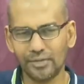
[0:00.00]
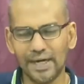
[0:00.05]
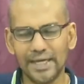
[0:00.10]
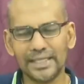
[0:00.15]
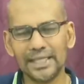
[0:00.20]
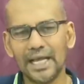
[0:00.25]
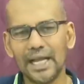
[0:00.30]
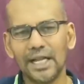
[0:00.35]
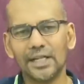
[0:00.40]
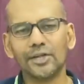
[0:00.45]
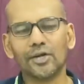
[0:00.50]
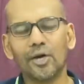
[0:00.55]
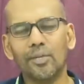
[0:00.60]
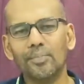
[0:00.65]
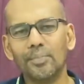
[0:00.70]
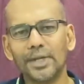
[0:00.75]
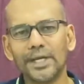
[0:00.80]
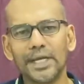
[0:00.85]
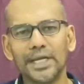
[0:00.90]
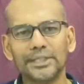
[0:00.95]
other health
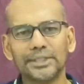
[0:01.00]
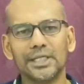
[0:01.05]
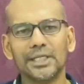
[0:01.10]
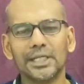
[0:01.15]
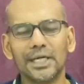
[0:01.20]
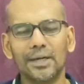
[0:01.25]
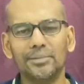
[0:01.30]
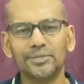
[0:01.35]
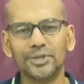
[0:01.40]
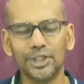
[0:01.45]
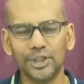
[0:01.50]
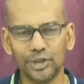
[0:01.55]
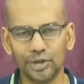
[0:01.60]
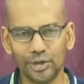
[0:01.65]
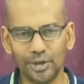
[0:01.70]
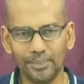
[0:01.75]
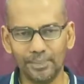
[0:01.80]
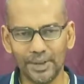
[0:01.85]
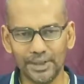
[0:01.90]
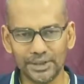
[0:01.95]
complications comes into
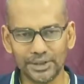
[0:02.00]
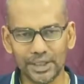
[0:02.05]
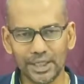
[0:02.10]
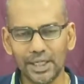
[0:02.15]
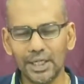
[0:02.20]
the picture.